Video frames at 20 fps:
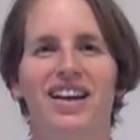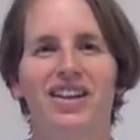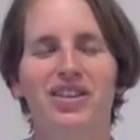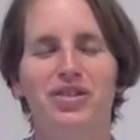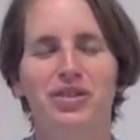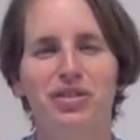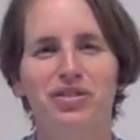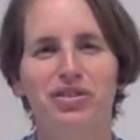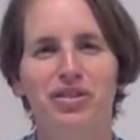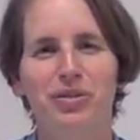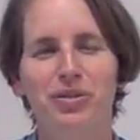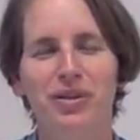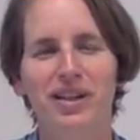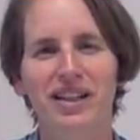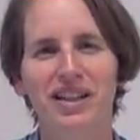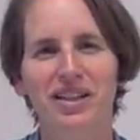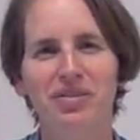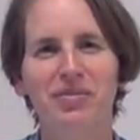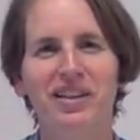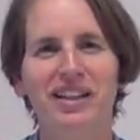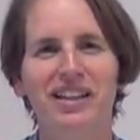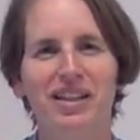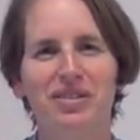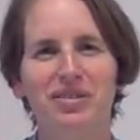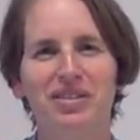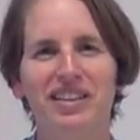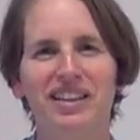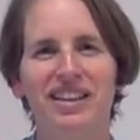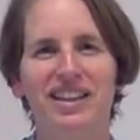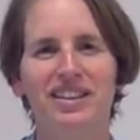Hello everyone, my
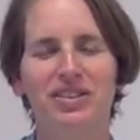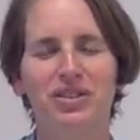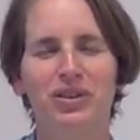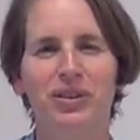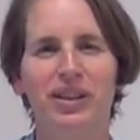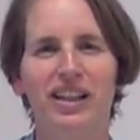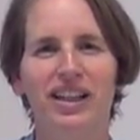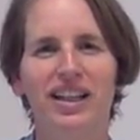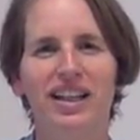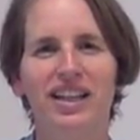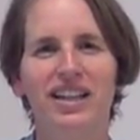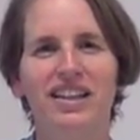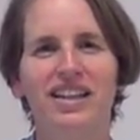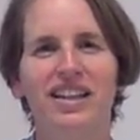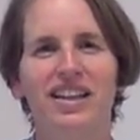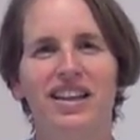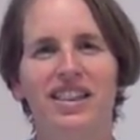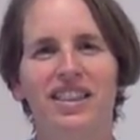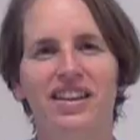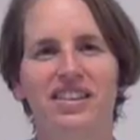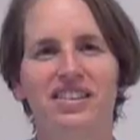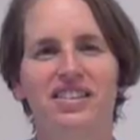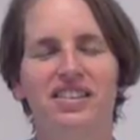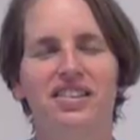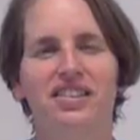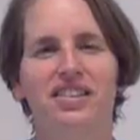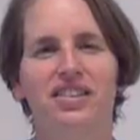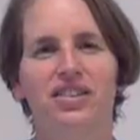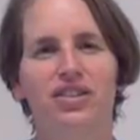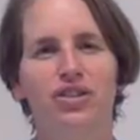name is LIAT ROGEL and this
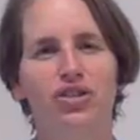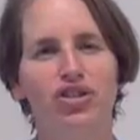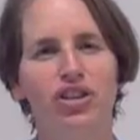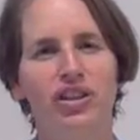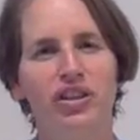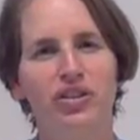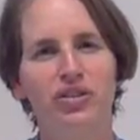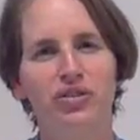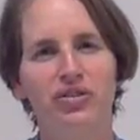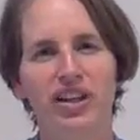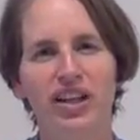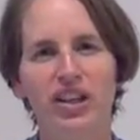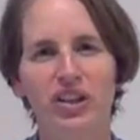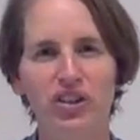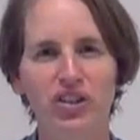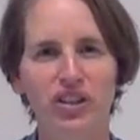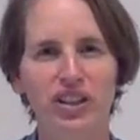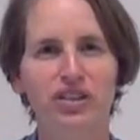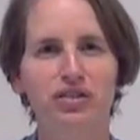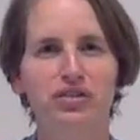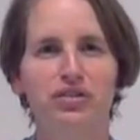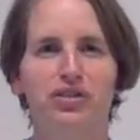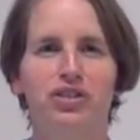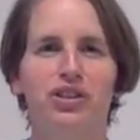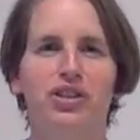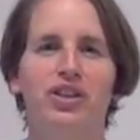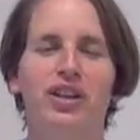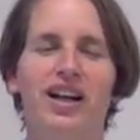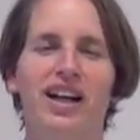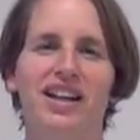is Social Innovation
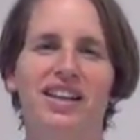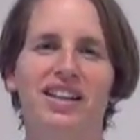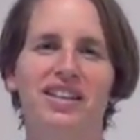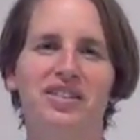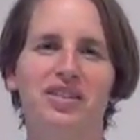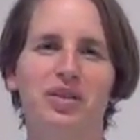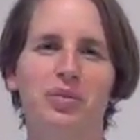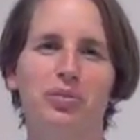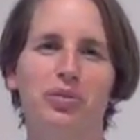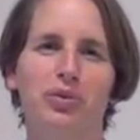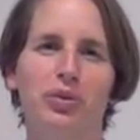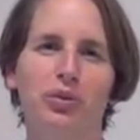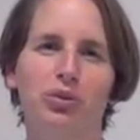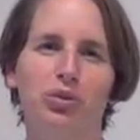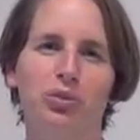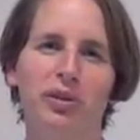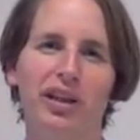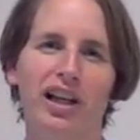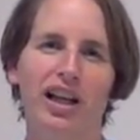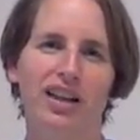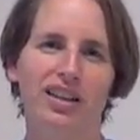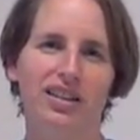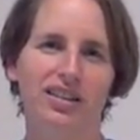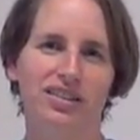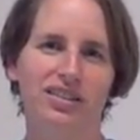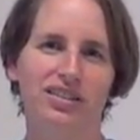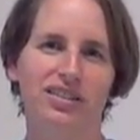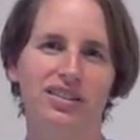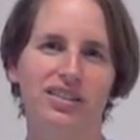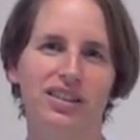for IES Abroad
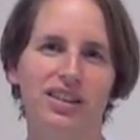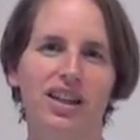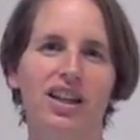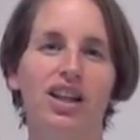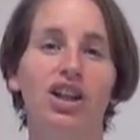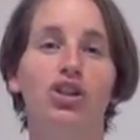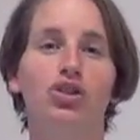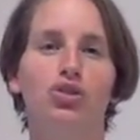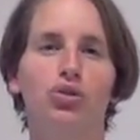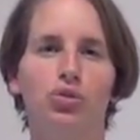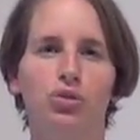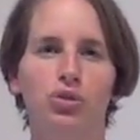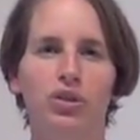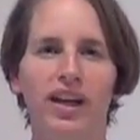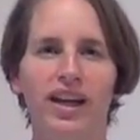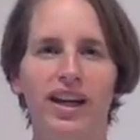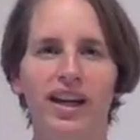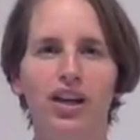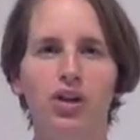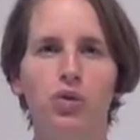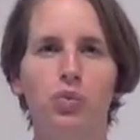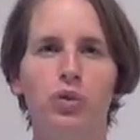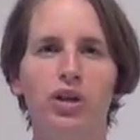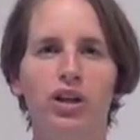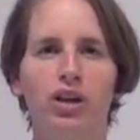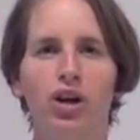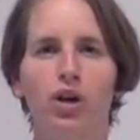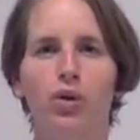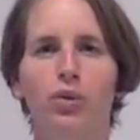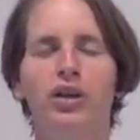Milan. Today
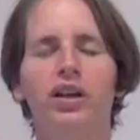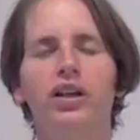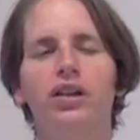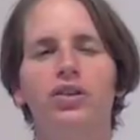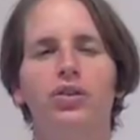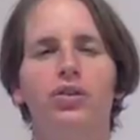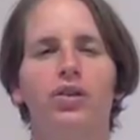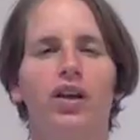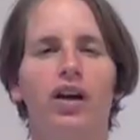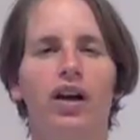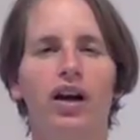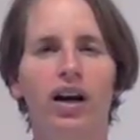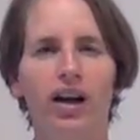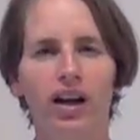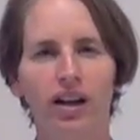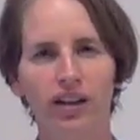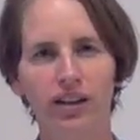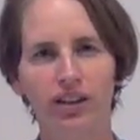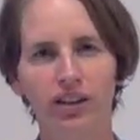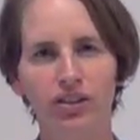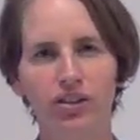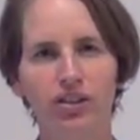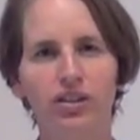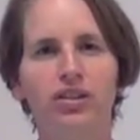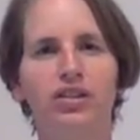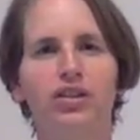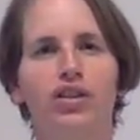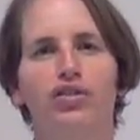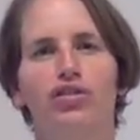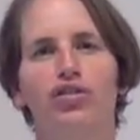we go into the heart
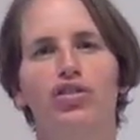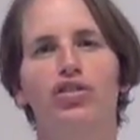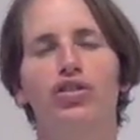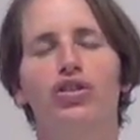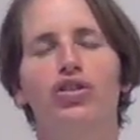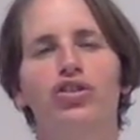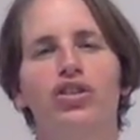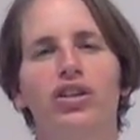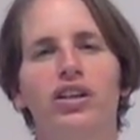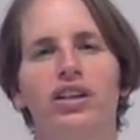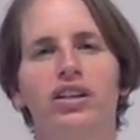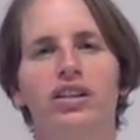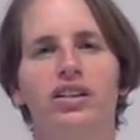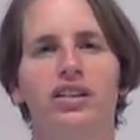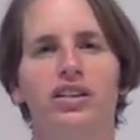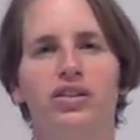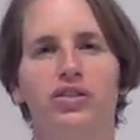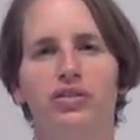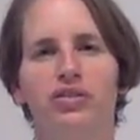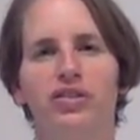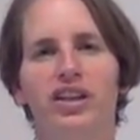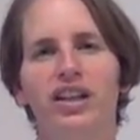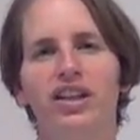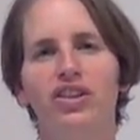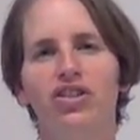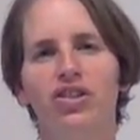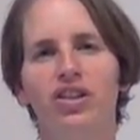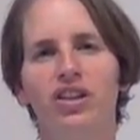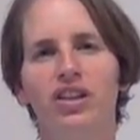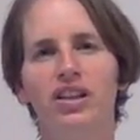of social
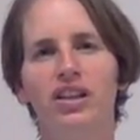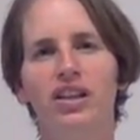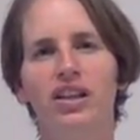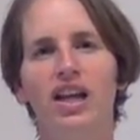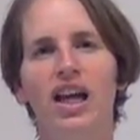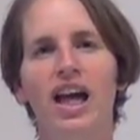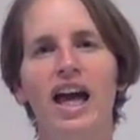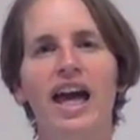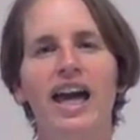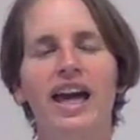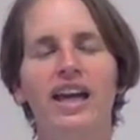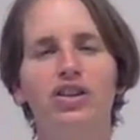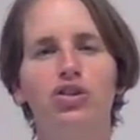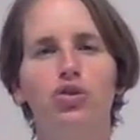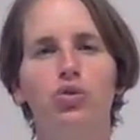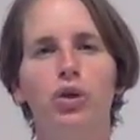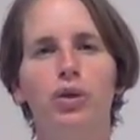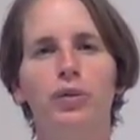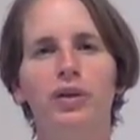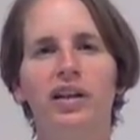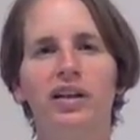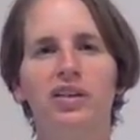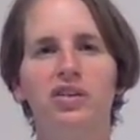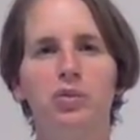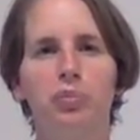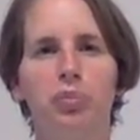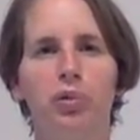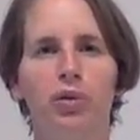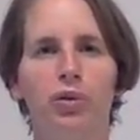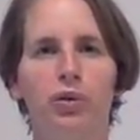innovation and we will
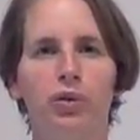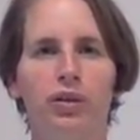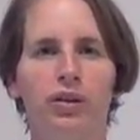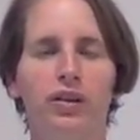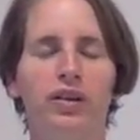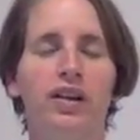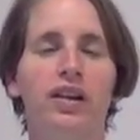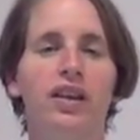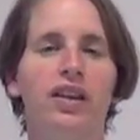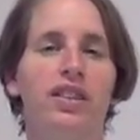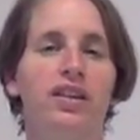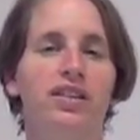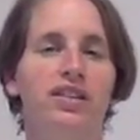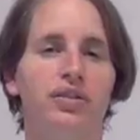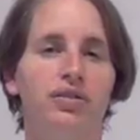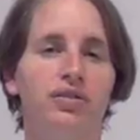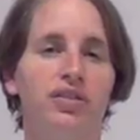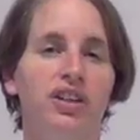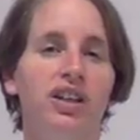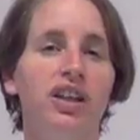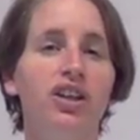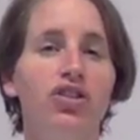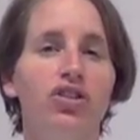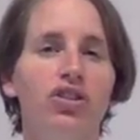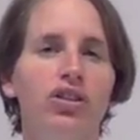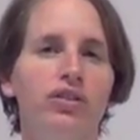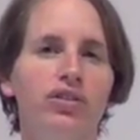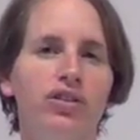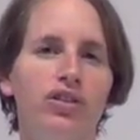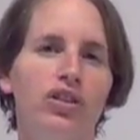explore the
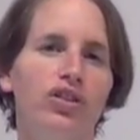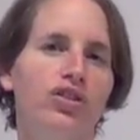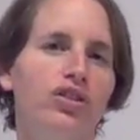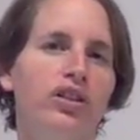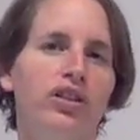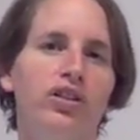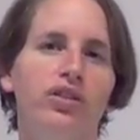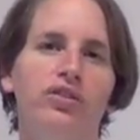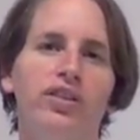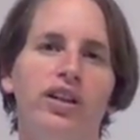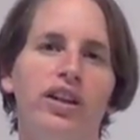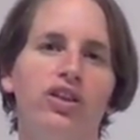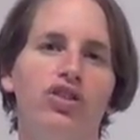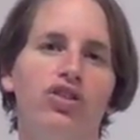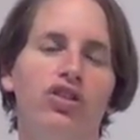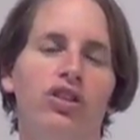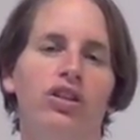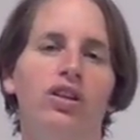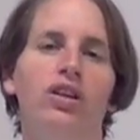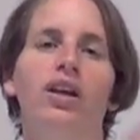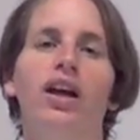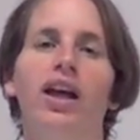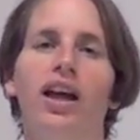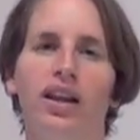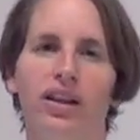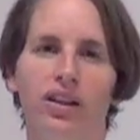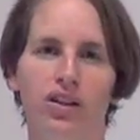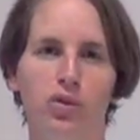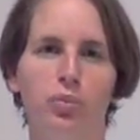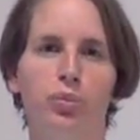definition of social innovation
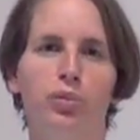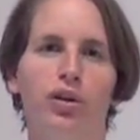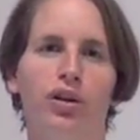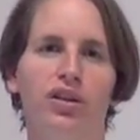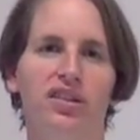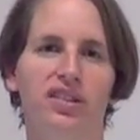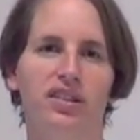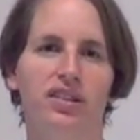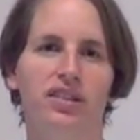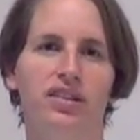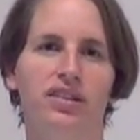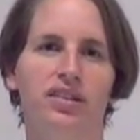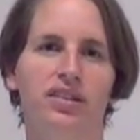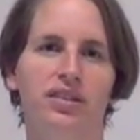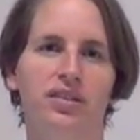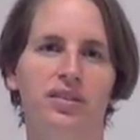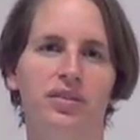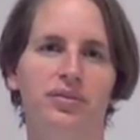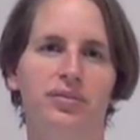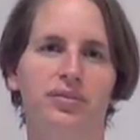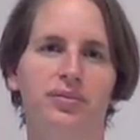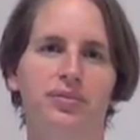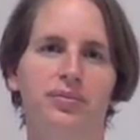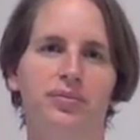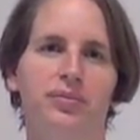and its process.